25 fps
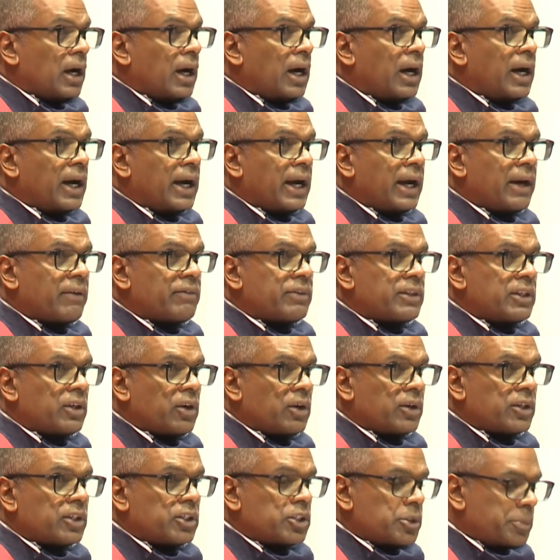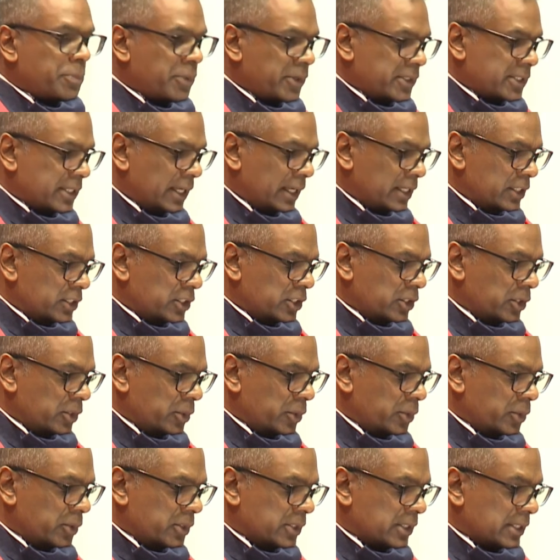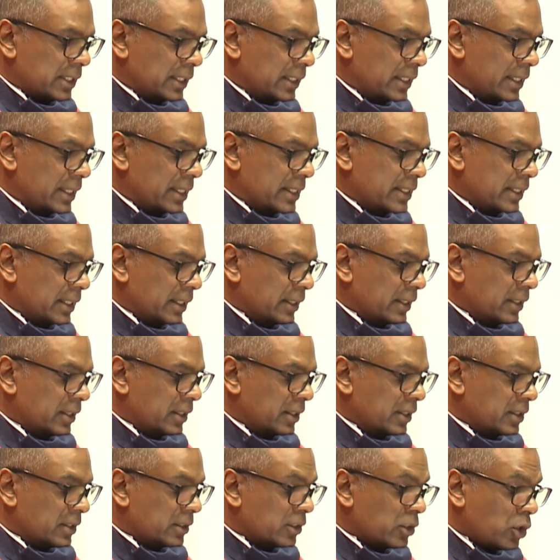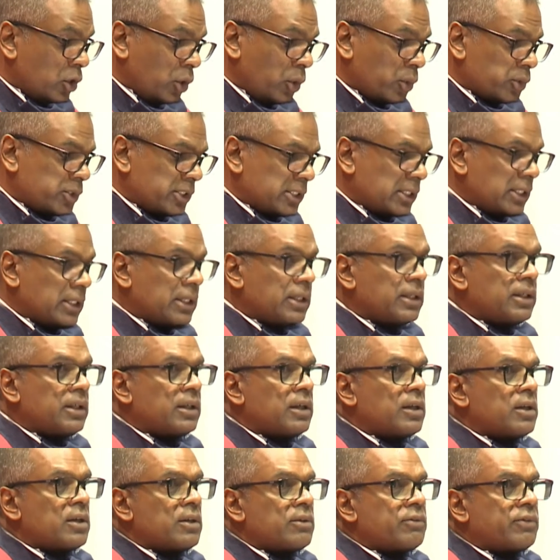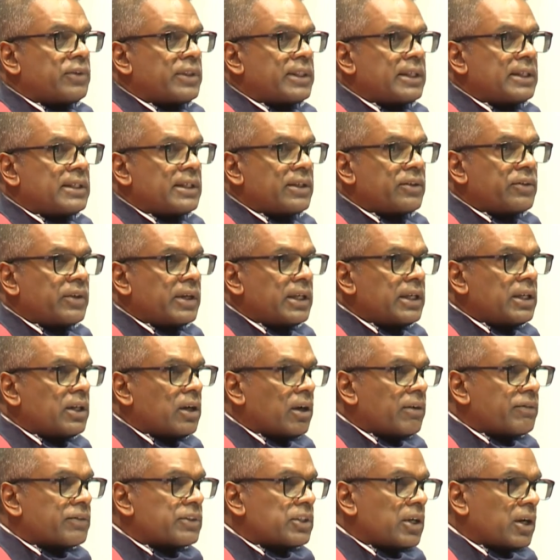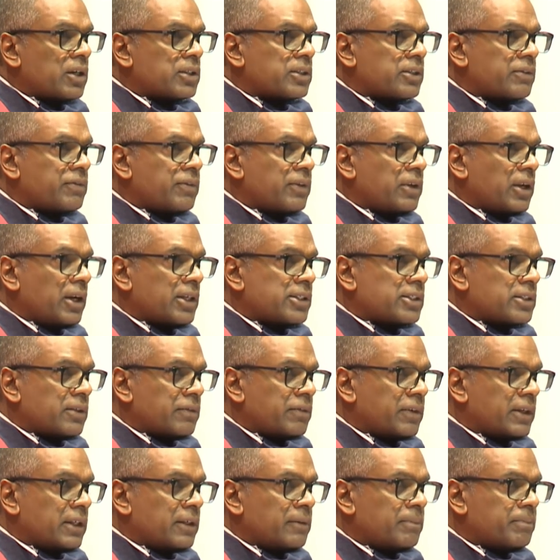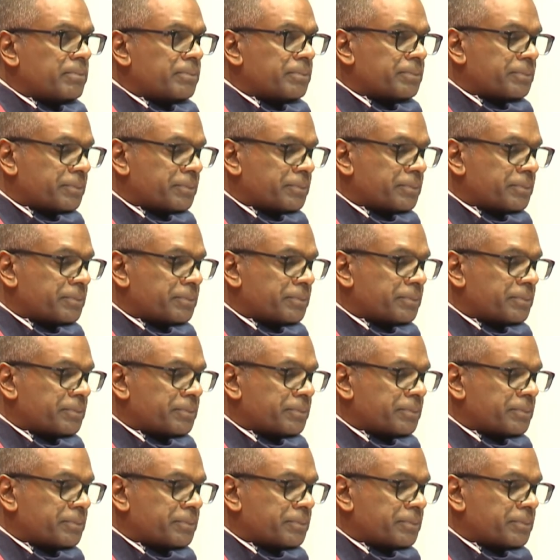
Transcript: I have the honor to present to you Selina Nkosi for the degree of Doctor of Philosophy.